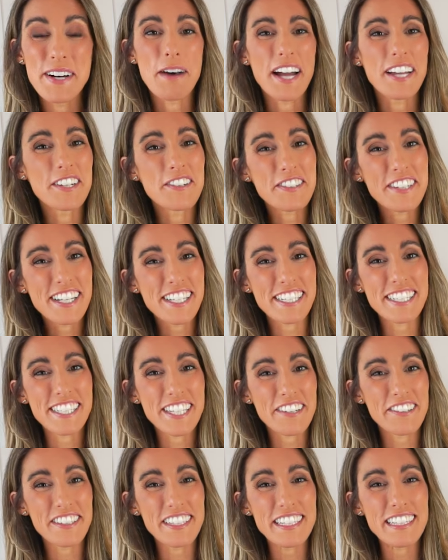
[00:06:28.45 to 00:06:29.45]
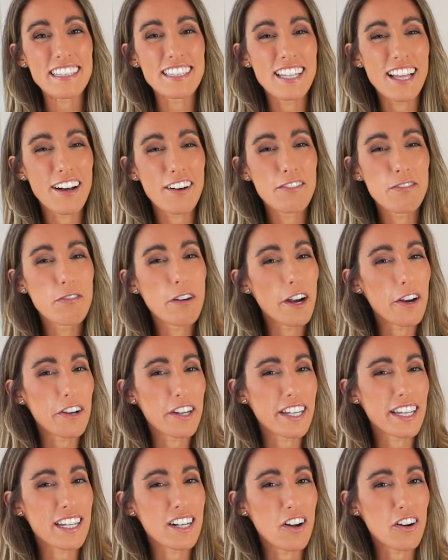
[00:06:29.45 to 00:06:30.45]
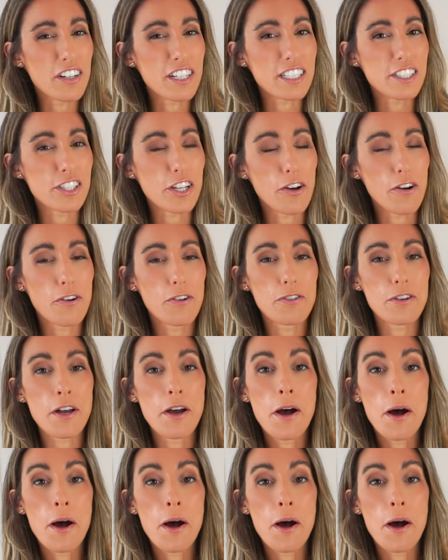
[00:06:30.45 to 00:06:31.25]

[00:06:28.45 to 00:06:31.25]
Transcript: I don't necessarily love wearing it on its own,